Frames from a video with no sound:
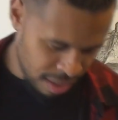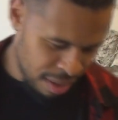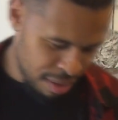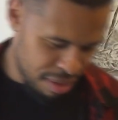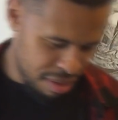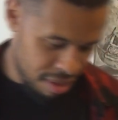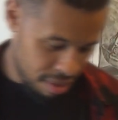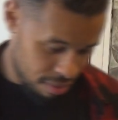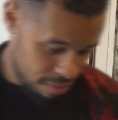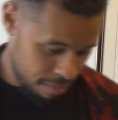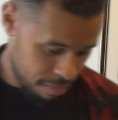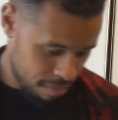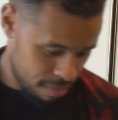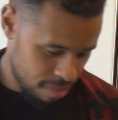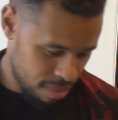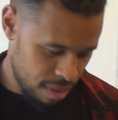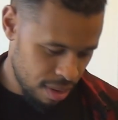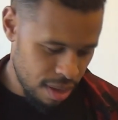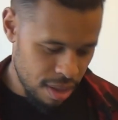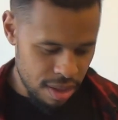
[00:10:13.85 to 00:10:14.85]
So,
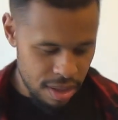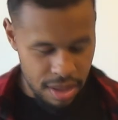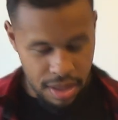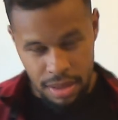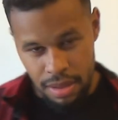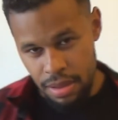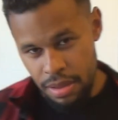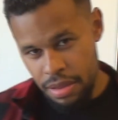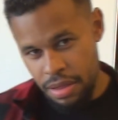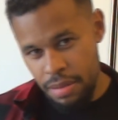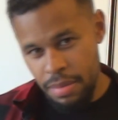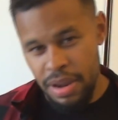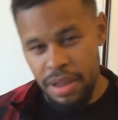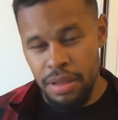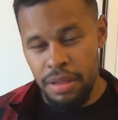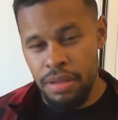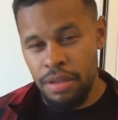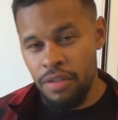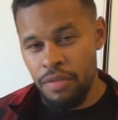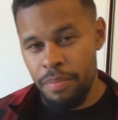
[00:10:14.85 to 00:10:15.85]
similar
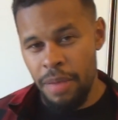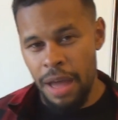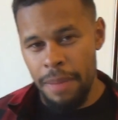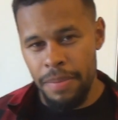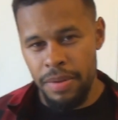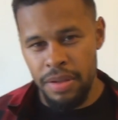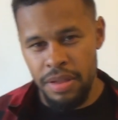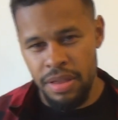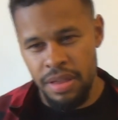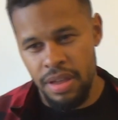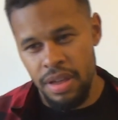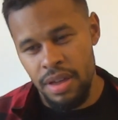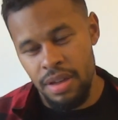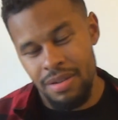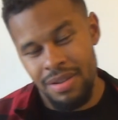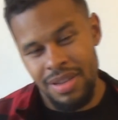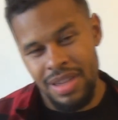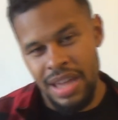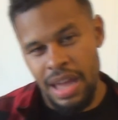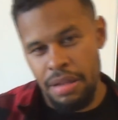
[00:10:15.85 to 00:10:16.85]
to stuffed peppers,
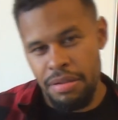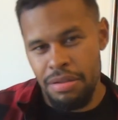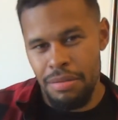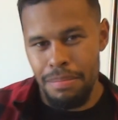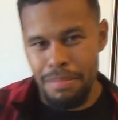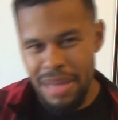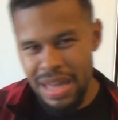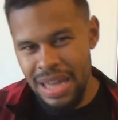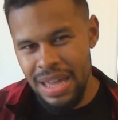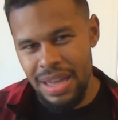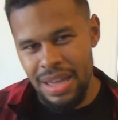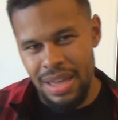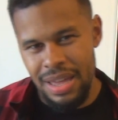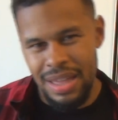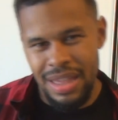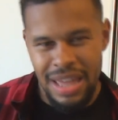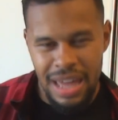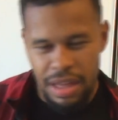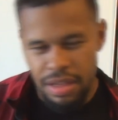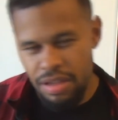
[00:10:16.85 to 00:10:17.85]
you get some meat,
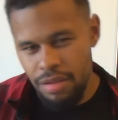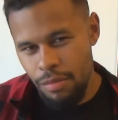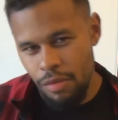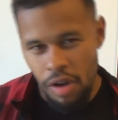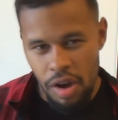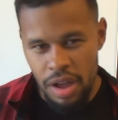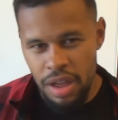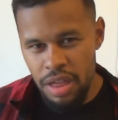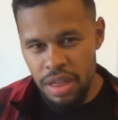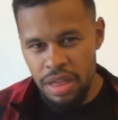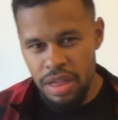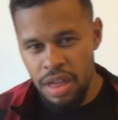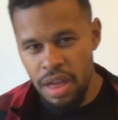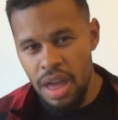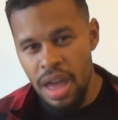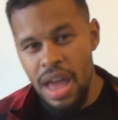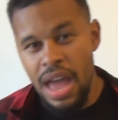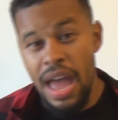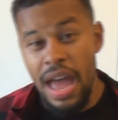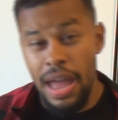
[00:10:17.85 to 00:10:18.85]
you get some rice,
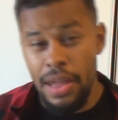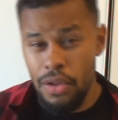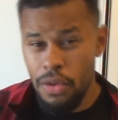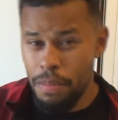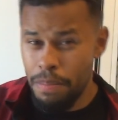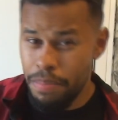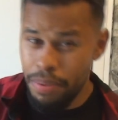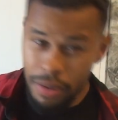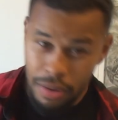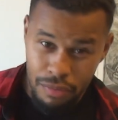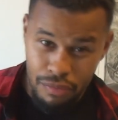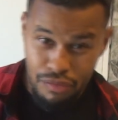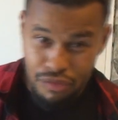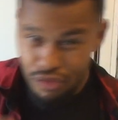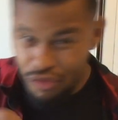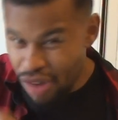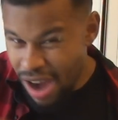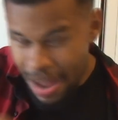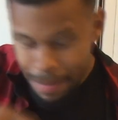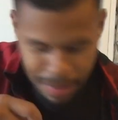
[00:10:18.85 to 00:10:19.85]
and you
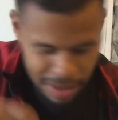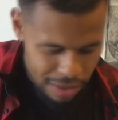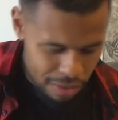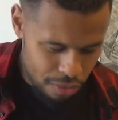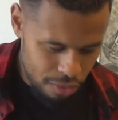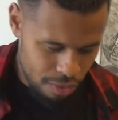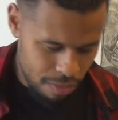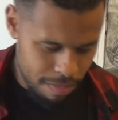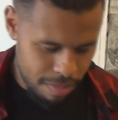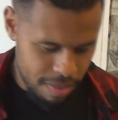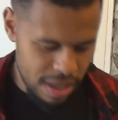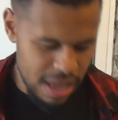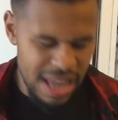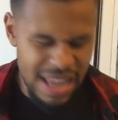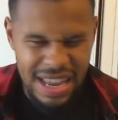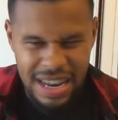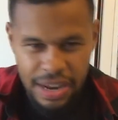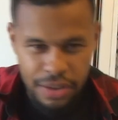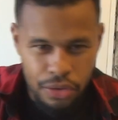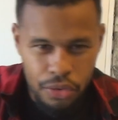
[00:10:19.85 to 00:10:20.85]
wrap it up
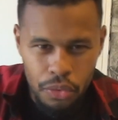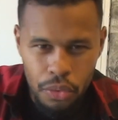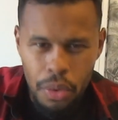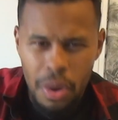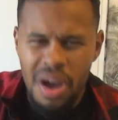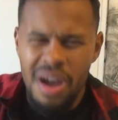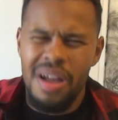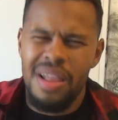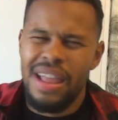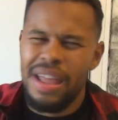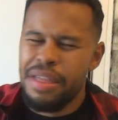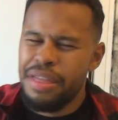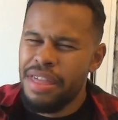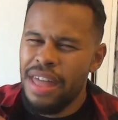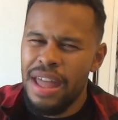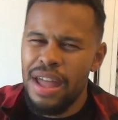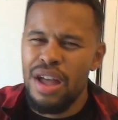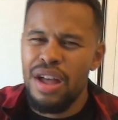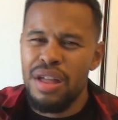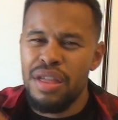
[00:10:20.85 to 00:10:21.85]
in a little, let's
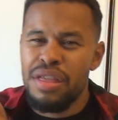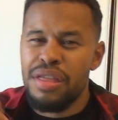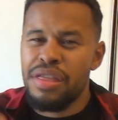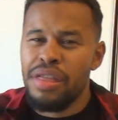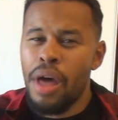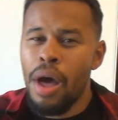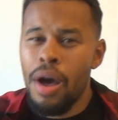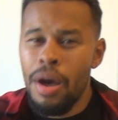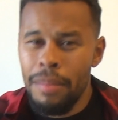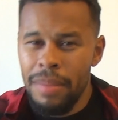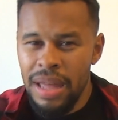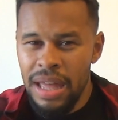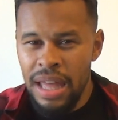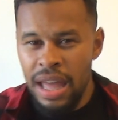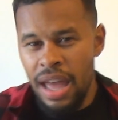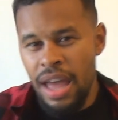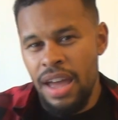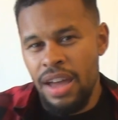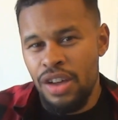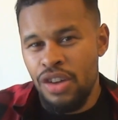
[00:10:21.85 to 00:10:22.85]
say,
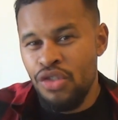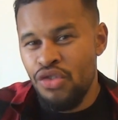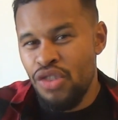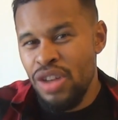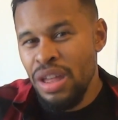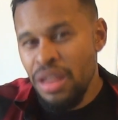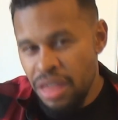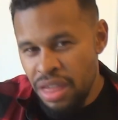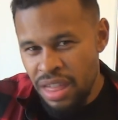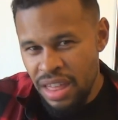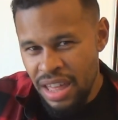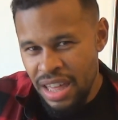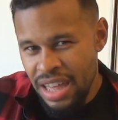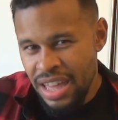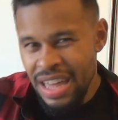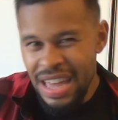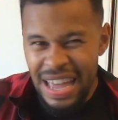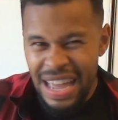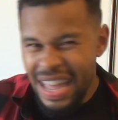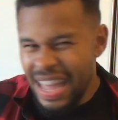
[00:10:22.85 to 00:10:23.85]
sarmy,
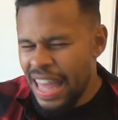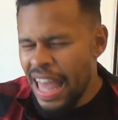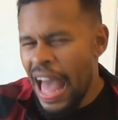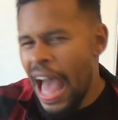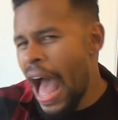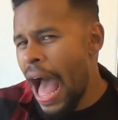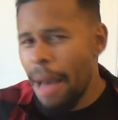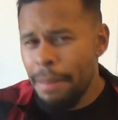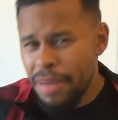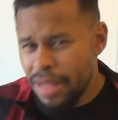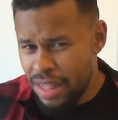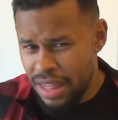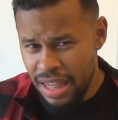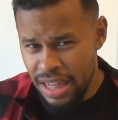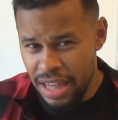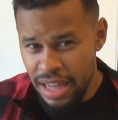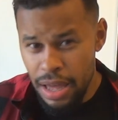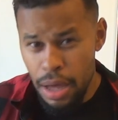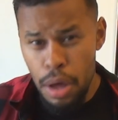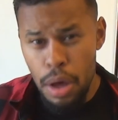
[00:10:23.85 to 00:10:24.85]
greasy,
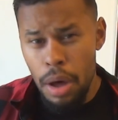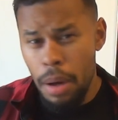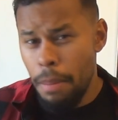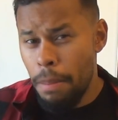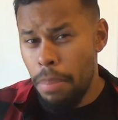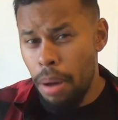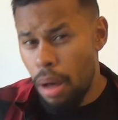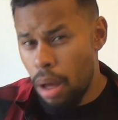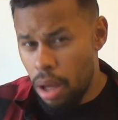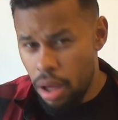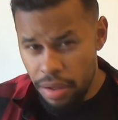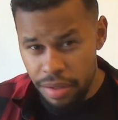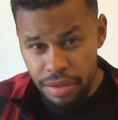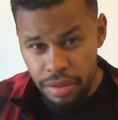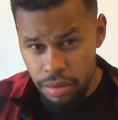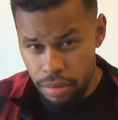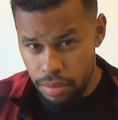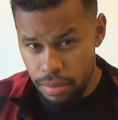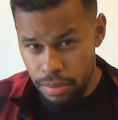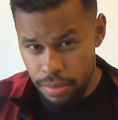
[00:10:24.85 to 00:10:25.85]
cabbagey
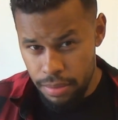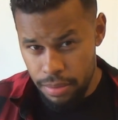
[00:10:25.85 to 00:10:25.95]
parcel.